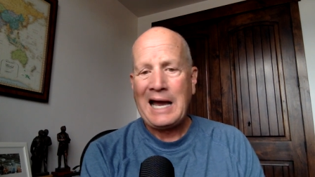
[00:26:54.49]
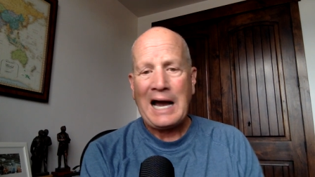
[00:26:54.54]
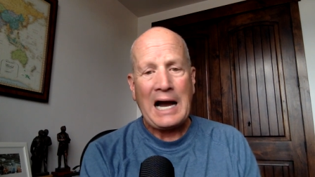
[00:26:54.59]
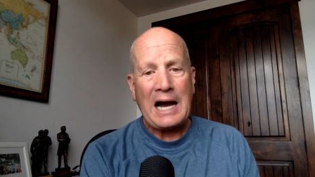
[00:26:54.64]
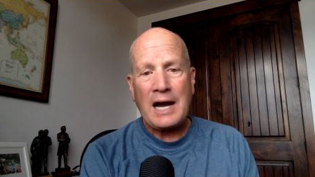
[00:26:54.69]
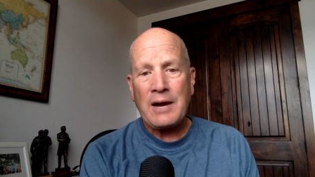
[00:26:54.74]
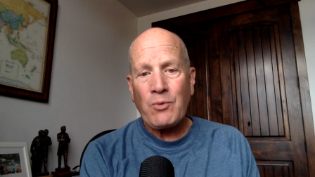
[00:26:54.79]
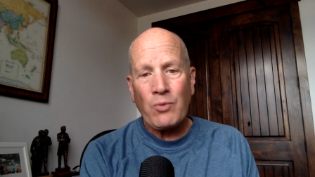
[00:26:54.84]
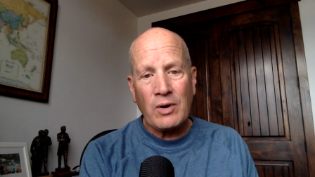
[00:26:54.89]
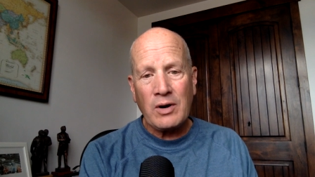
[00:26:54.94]

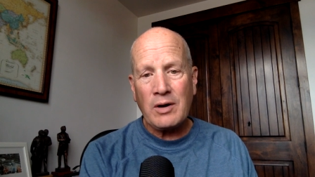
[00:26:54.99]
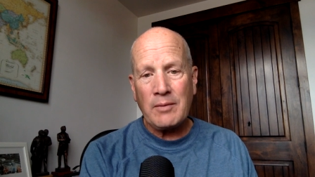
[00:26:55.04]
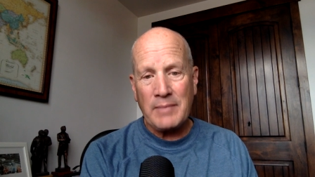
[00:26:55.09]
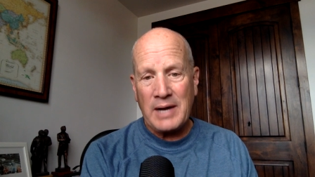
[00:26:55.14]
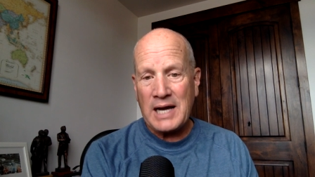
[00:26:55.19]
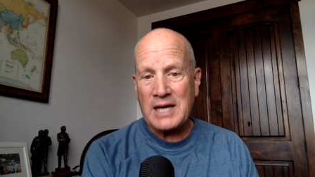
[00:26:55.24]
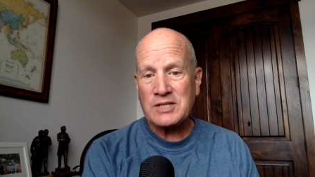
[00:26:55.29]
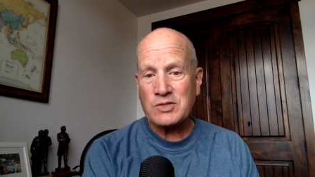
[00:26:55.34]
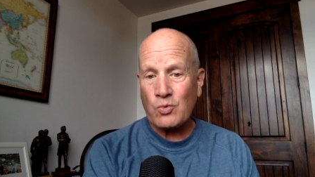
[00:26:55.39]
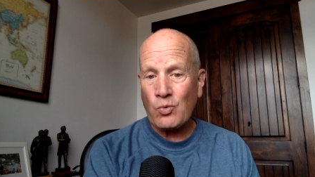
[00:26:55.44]
I wear a
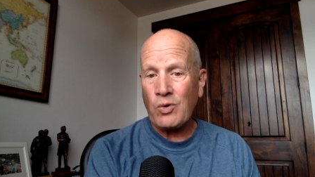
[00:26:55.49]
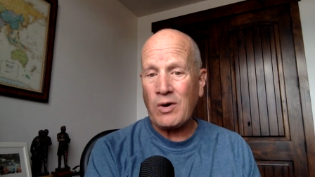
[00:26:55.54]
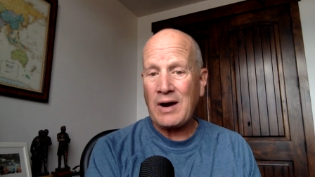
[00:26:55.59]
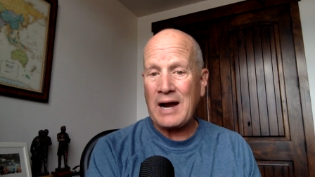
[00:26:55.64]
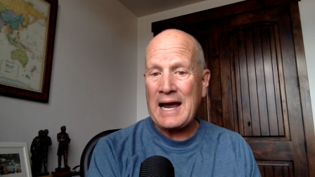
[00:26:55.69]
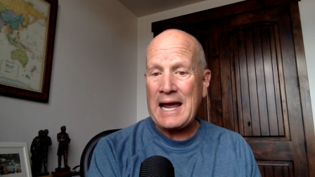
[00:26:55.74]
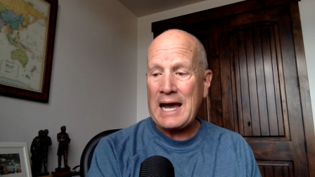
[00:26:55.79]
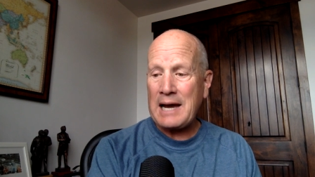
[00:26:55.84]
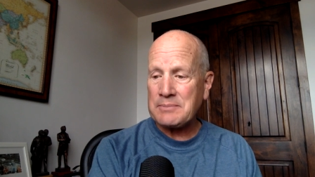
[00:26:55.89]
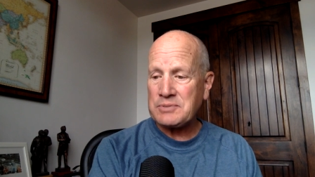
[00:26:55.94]
mask where
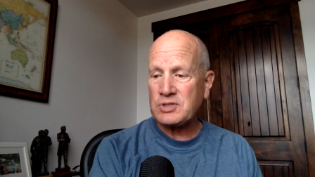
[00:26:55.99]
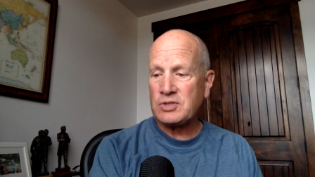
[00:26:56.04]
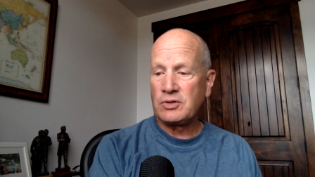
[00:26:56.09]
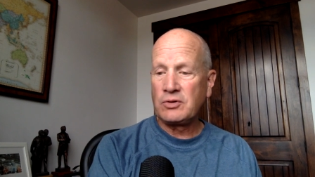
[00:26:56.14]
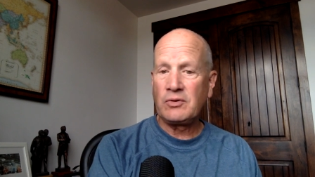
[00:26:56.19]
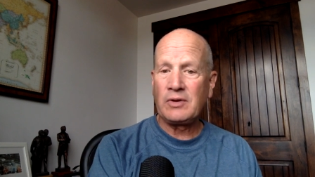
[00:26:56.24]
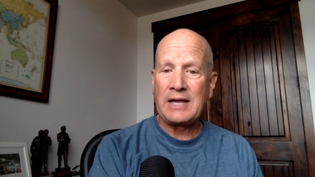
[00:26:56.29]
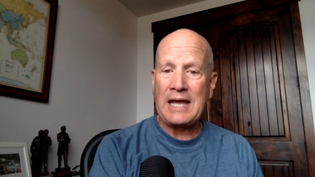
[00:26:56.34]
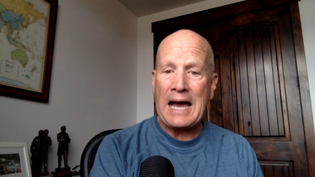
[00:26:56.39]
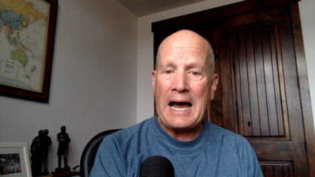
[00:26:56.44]
I
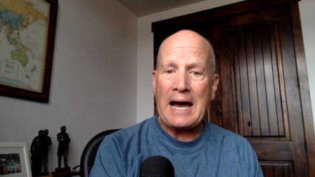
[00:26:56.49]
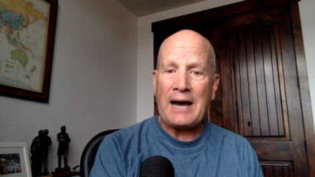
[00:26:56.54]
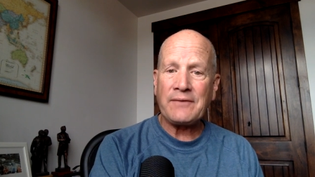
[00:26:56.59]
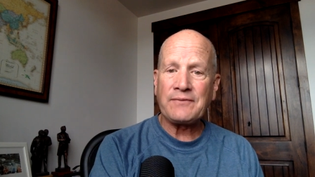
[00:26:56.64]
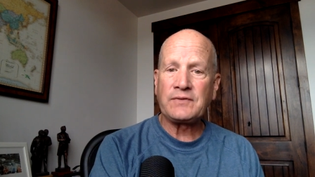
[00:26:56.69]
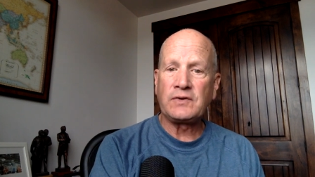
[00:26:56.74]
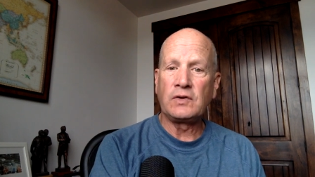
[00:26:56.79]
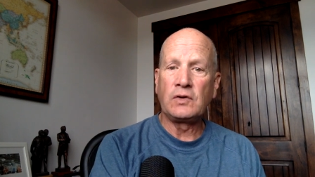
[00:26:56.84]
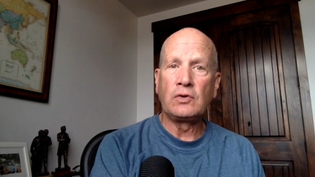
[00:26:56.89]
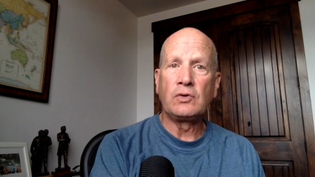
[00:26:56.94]
absolutely
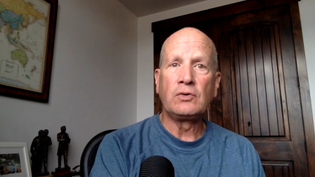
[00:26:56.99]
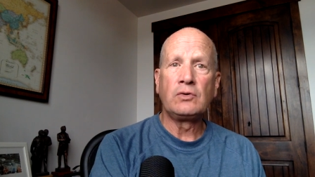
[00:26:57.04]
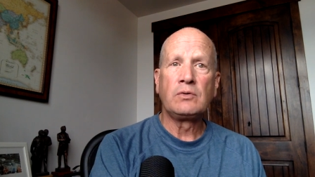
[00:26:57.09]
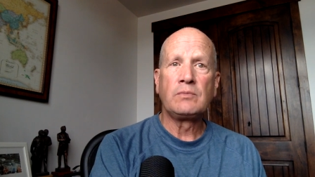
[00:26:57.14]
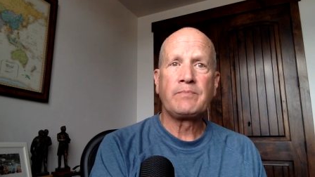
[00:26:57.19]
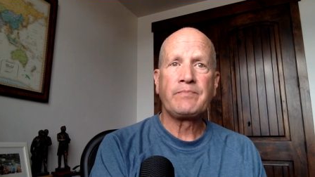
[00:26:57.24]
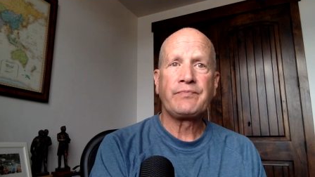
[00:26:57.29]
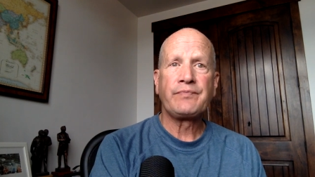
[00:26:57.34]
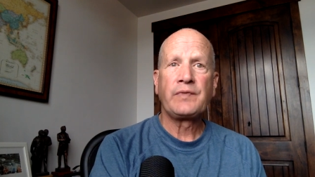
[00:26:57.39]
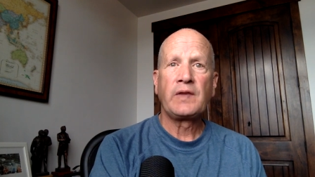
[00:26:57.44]
have to
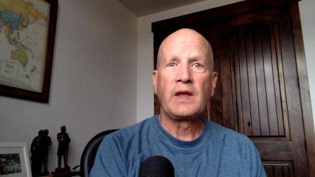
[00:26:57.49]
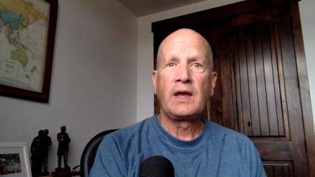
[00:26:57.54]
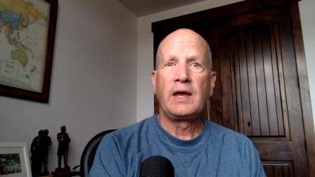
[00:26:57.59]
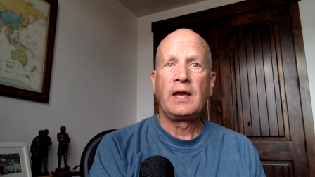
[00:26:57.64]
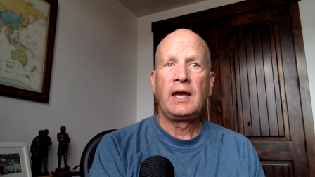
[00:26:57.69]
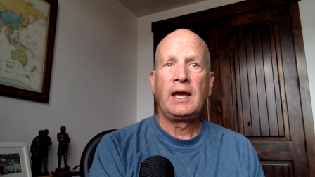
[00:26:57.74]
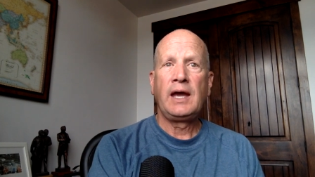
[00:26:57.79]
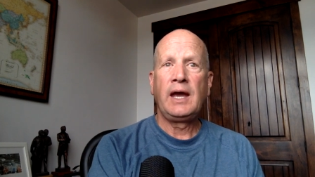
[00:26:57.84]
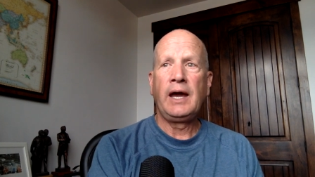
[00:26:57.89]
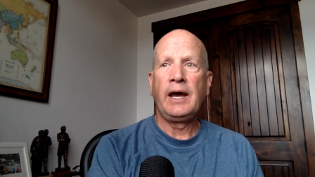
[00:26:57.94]

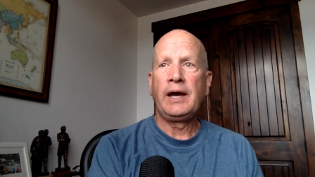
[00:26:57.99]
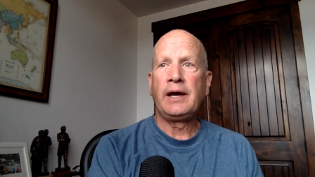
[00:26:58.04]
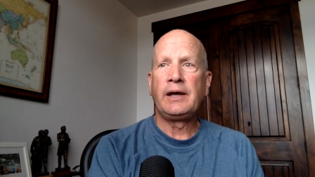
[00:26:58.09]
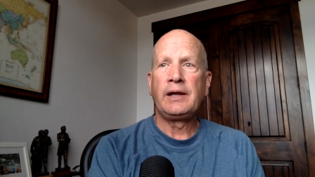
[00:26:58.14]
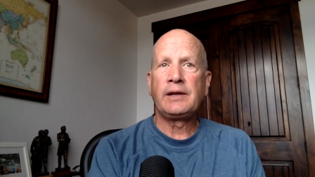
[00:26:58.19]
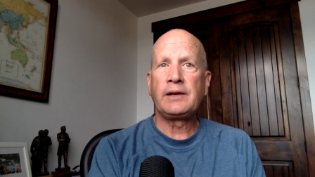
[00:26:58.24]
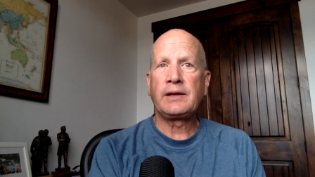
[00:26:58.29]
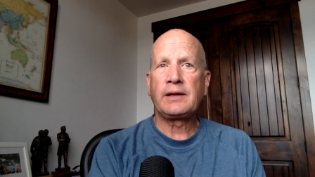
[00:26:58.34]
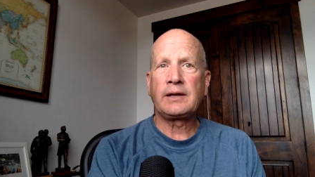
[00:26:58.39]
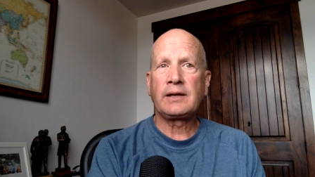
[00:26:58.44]

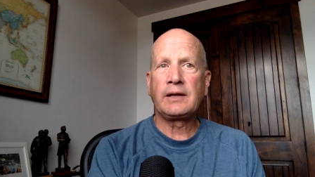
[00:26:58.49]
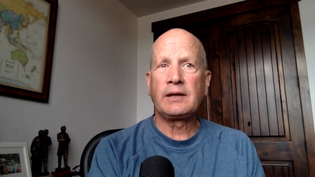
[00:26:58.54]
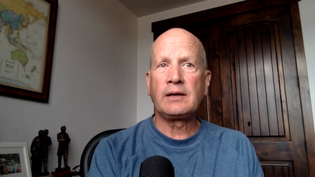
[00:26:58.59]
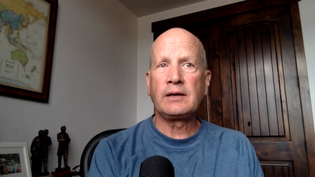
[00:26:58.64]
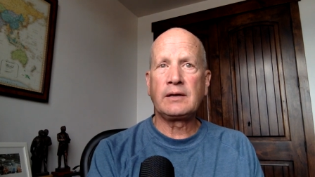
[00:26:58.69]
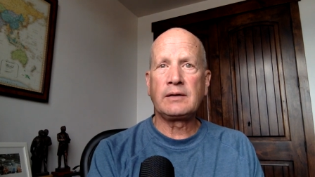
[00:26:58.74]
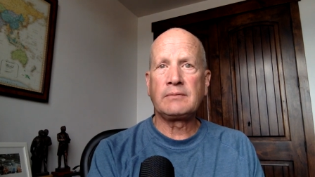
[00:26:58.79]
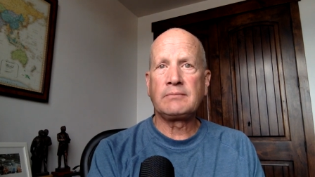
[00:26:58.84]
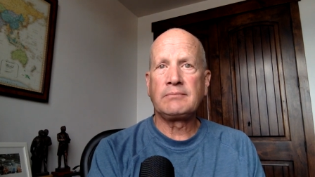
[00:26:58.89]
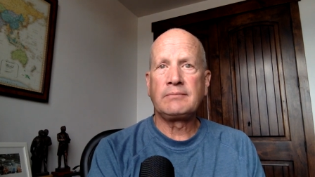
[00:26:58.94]
and
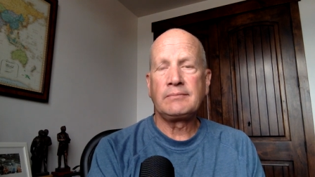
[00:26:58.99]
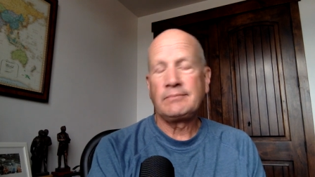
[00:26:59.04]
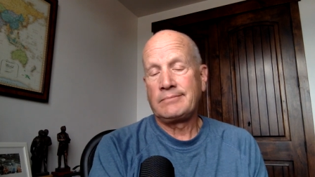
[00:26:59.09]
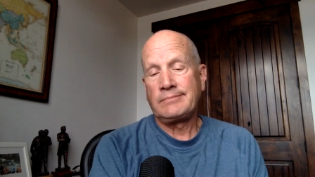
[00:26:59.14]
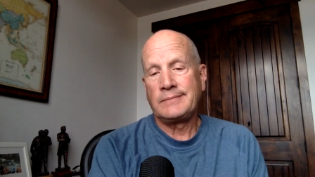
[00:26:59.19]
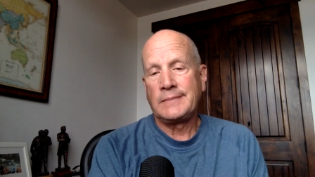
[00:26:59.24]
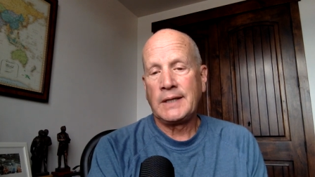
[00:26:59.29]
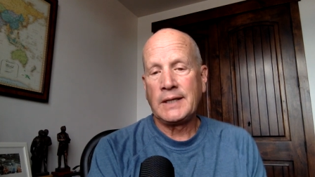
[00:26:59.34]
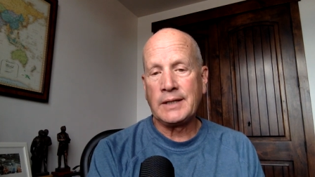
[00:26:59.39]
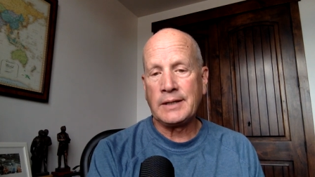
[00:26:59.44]

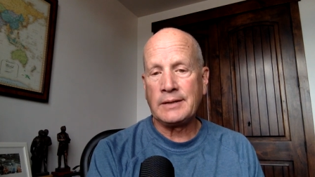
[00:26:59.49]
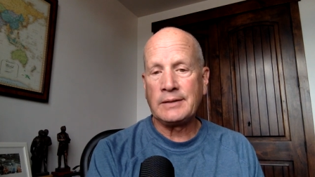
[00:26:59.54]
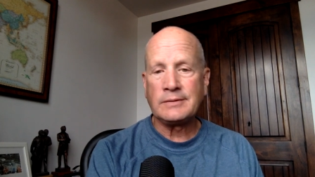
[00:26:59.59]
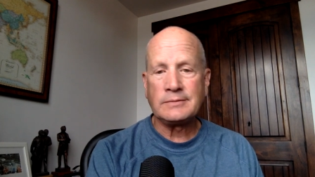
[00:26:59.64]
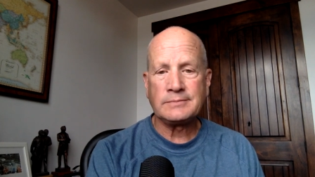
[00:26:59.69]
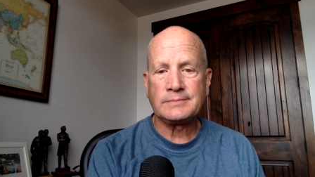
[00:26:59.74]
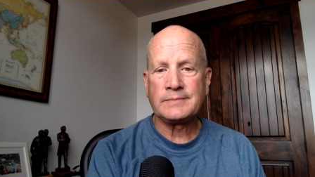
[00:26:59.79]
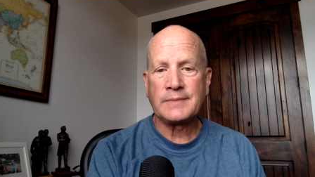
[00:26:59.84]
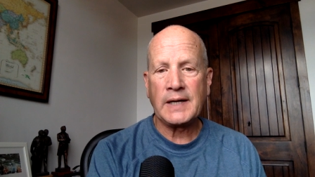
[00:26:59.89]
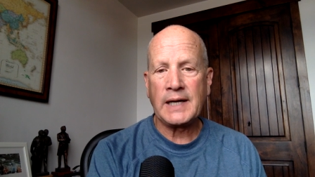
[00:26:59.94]
you
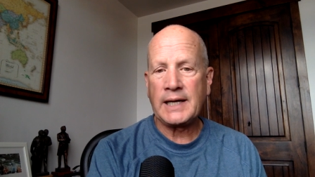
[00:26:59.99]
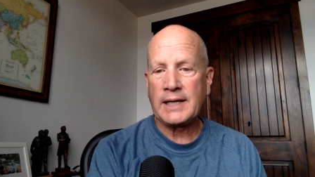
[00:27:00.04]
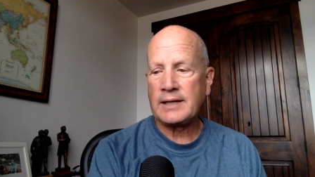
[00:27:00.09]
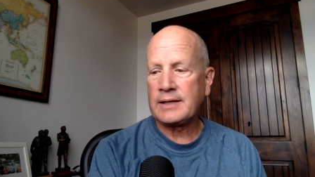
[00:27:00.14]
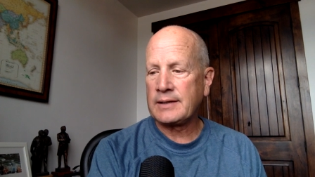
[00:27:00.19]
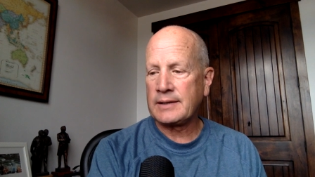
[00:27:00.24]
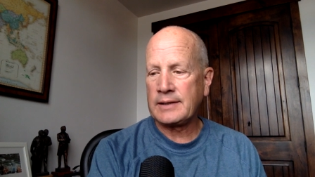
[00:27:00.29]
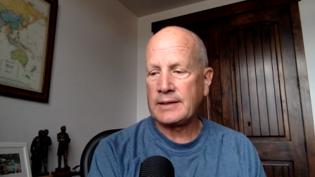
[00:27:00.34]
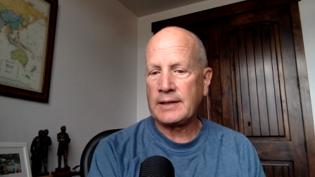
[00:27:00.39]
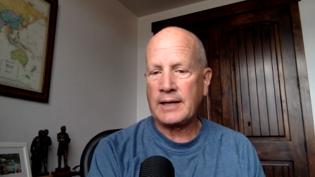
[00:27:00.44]
know,
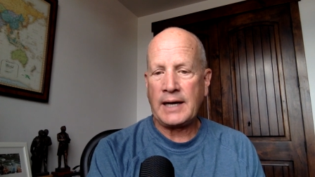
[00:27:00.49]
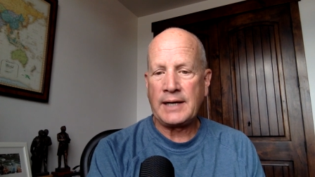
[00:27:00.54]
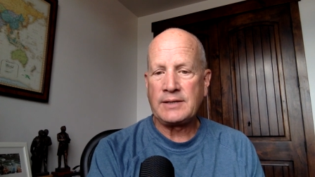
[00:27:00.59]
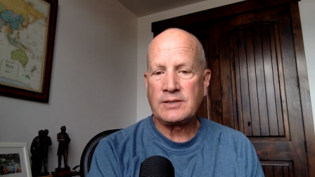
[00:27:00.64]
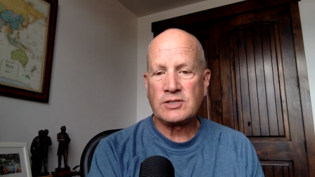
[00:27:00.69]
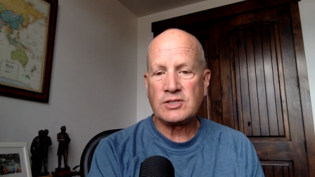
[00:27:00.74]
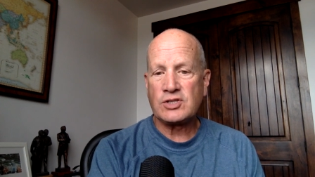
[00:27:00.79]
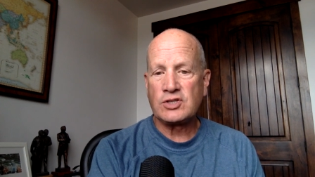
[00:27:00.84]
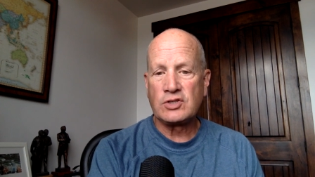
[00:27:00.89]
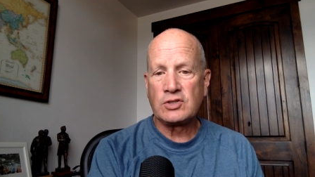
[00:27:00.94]
I I
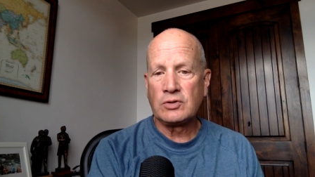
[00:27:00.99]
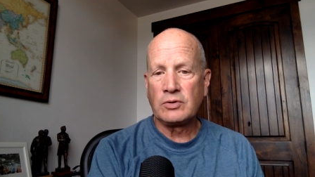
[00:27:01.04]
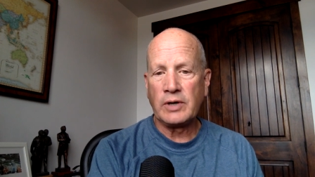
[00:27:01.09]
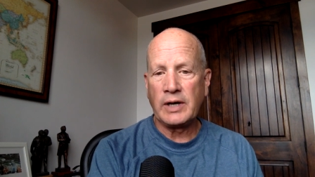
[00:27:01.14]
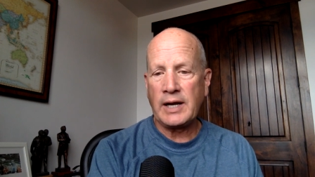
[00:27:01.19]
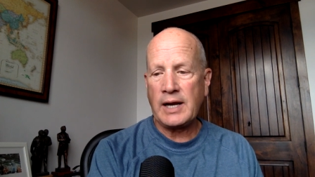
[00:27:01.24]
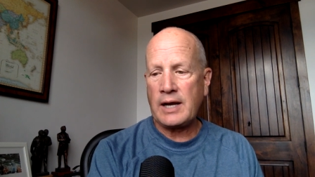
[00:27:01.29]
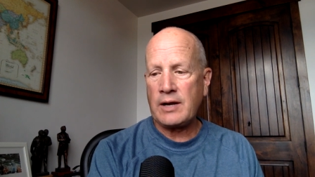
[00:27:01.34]
just do it.